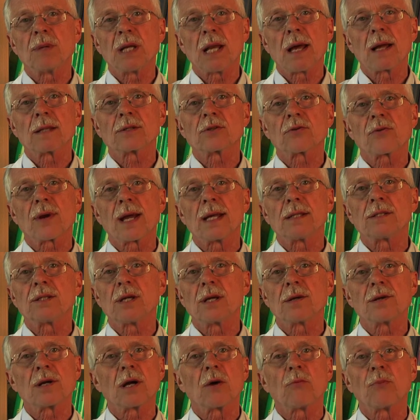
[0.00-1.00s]
Milan
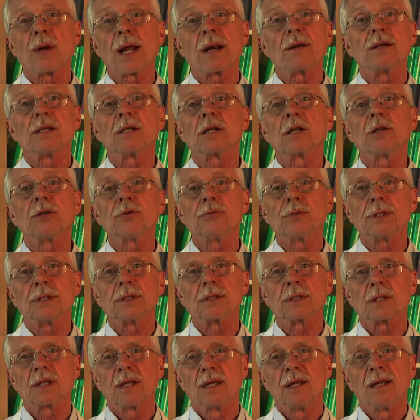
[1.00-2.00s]
criteria were
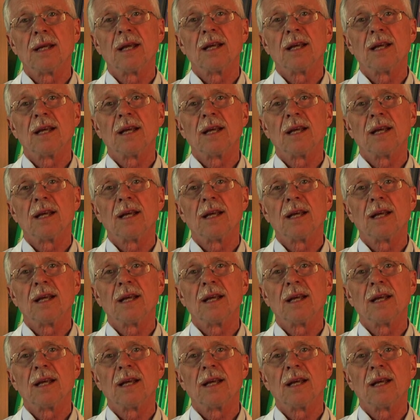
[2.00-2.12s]
included.